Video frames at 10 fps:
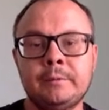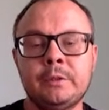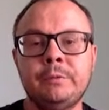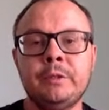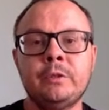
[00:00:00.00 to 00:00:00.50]

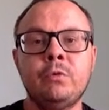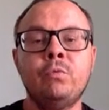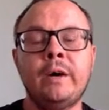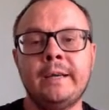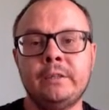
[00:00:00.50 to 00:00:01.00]
So we don't know
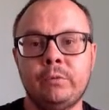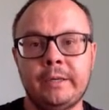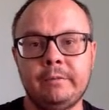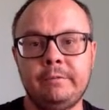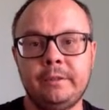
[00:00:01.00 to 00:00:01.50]
why the
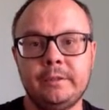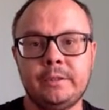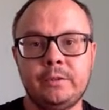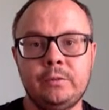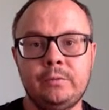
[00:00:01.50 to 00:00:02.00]
writer
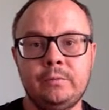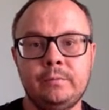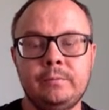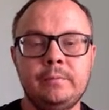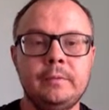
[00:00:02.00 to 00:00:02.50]
thinks so.
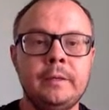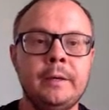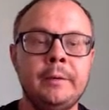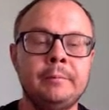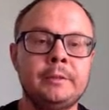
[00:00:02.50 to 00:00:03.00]

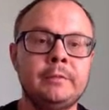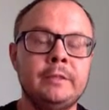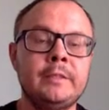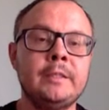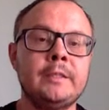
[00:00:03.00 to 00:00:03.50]
So
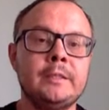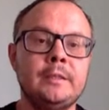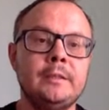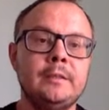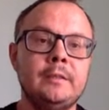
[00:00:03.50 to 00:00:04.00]
this is